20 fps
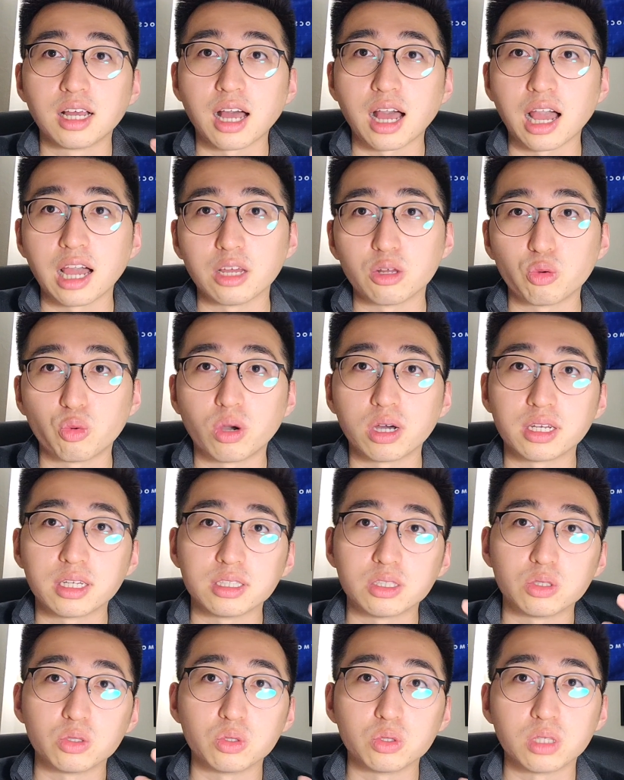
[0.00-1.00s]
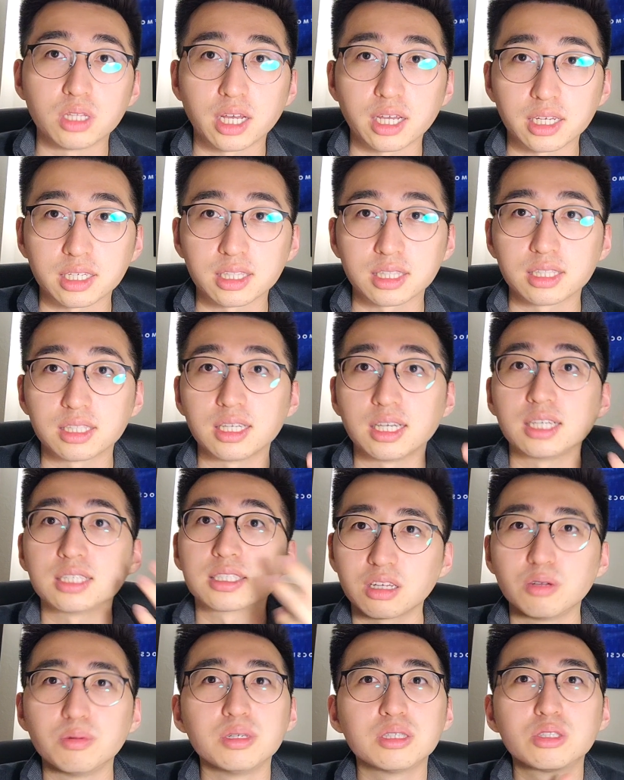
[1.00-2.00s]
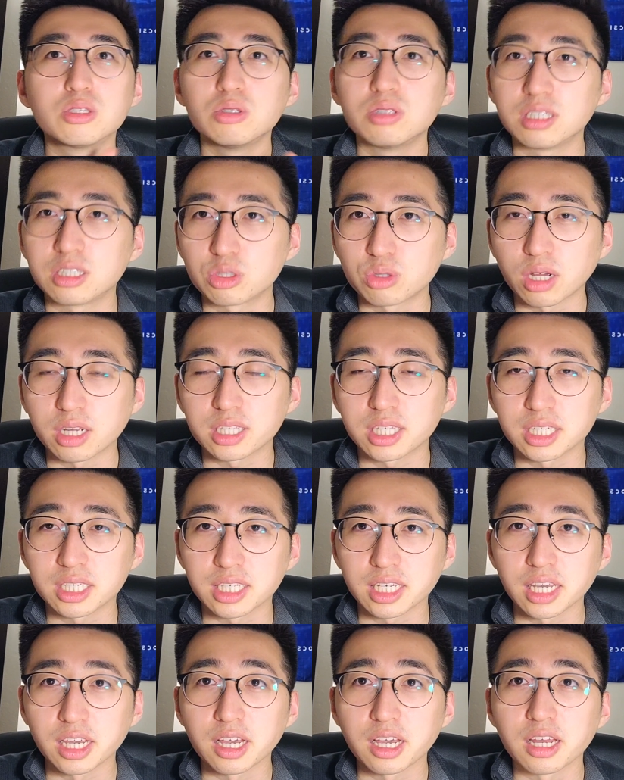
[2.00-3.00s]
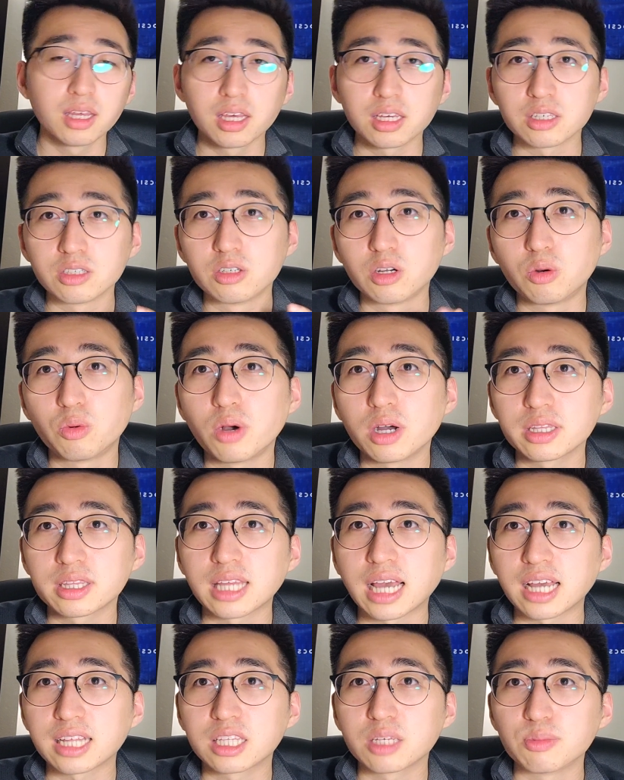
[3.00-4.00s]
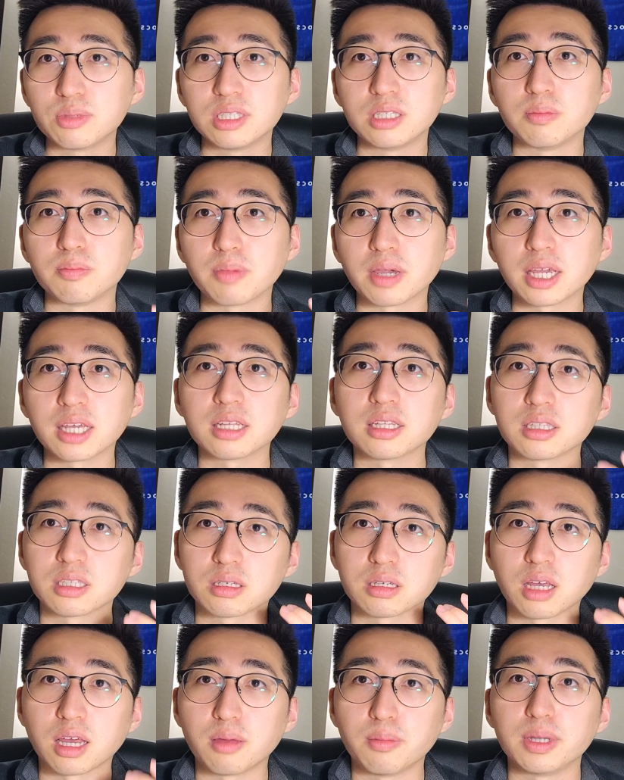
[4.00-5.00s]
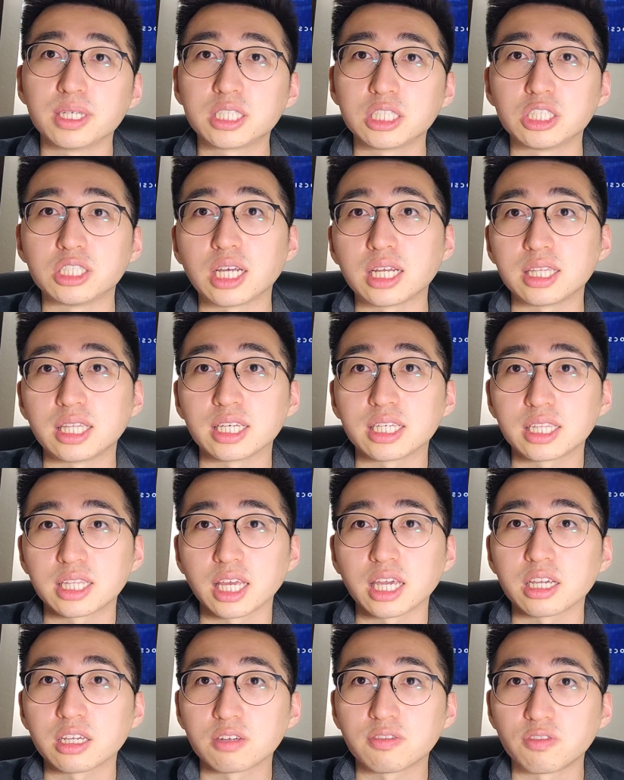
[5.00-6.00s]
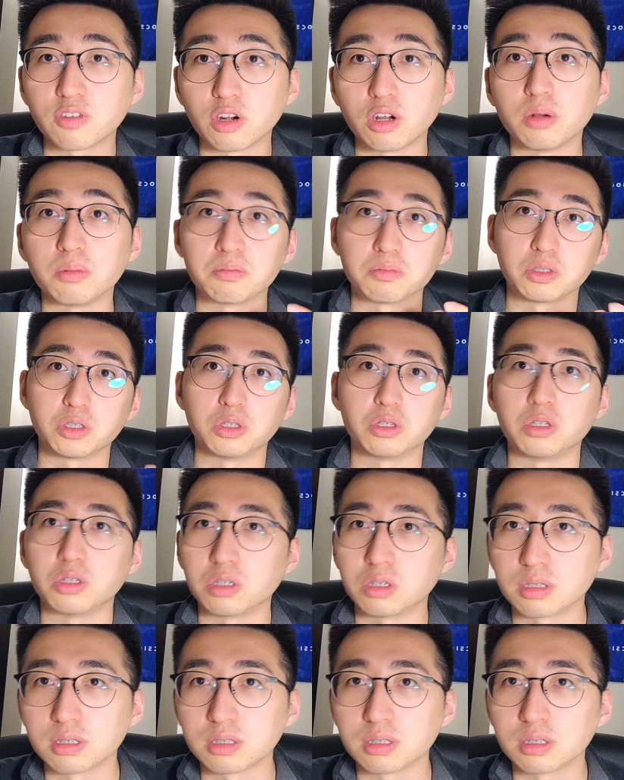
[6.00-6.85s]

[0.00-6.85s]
I want to do like this, it'll be too distracting again. You don't want that to be the main message that they take from your